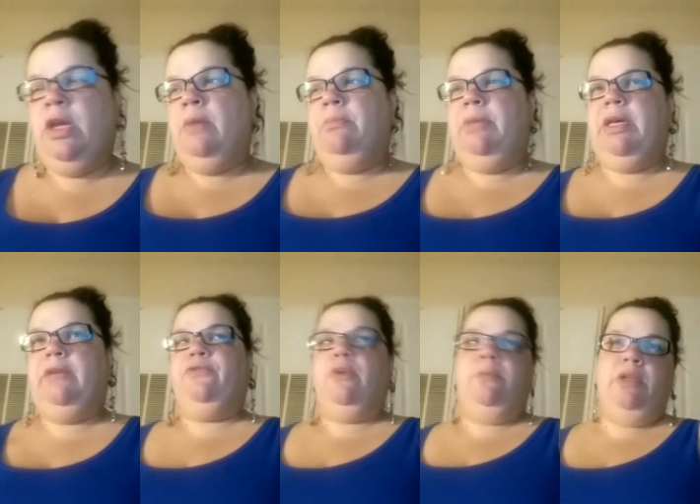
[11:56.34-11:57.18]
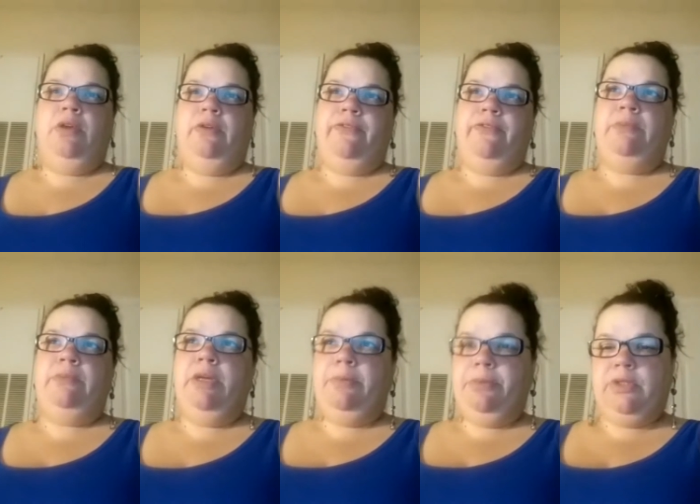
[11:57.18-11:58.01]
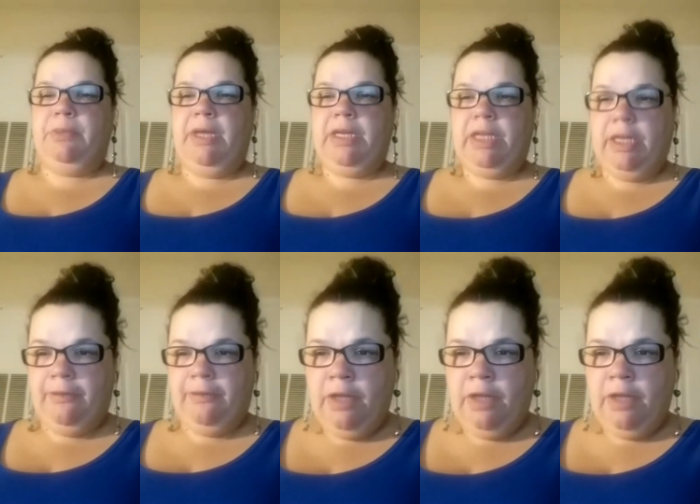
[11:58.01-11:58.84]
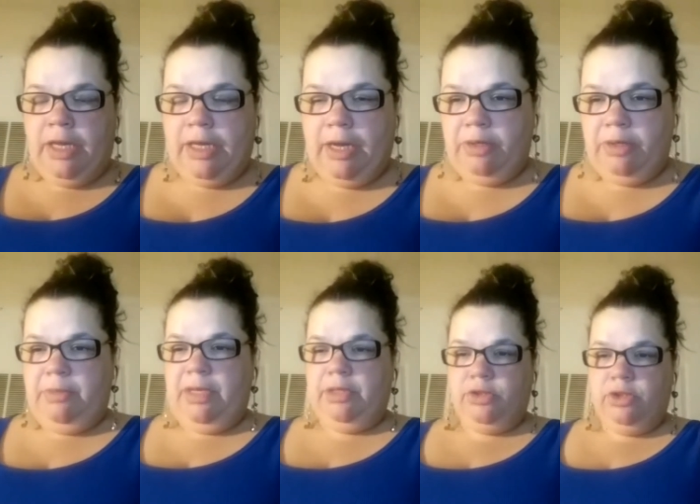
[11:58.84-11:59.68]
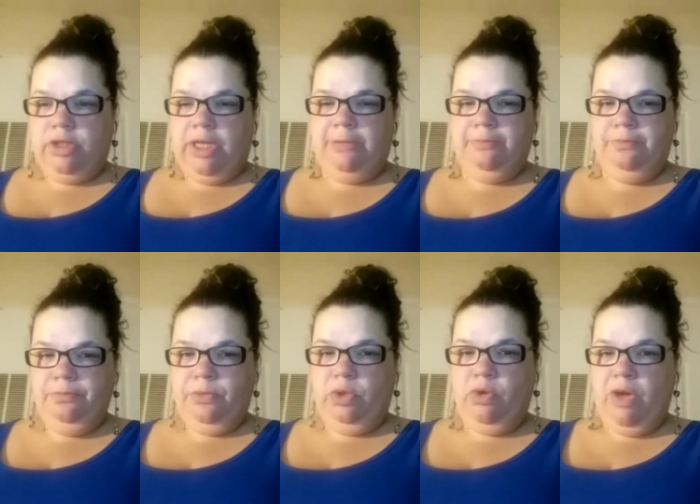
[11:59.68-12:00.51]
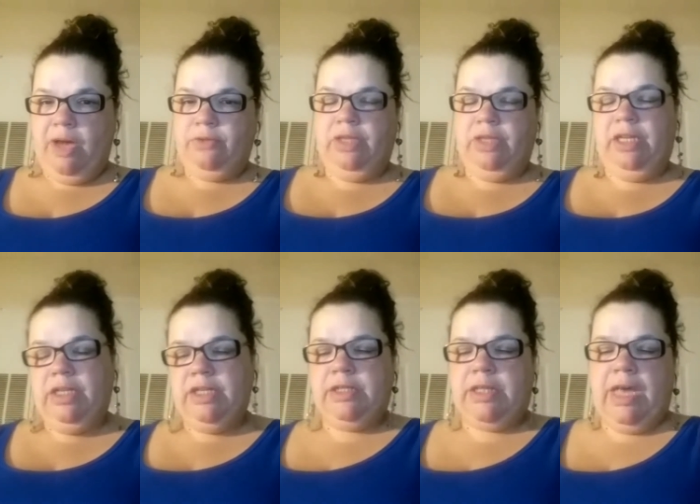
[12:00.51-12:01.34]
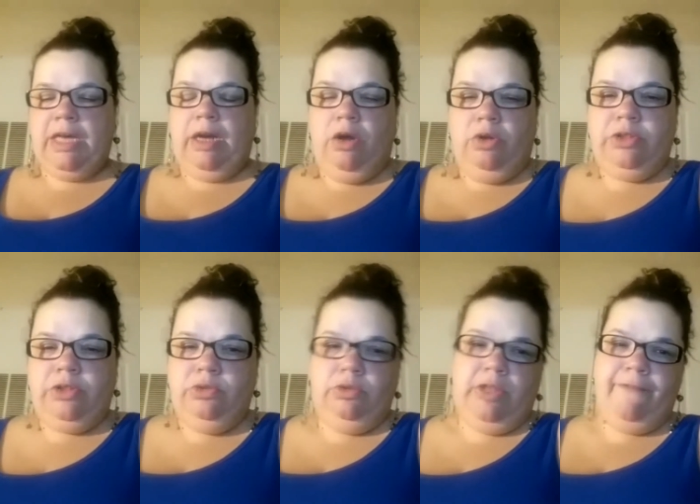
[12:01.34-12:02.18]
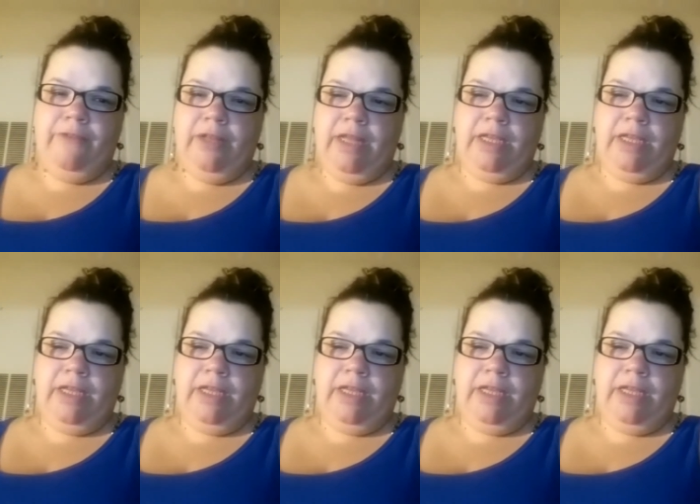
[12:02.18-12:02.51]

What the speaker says: But from the female perspective, and I want to make sure that you have to, and this is kind of old school, I feel like it's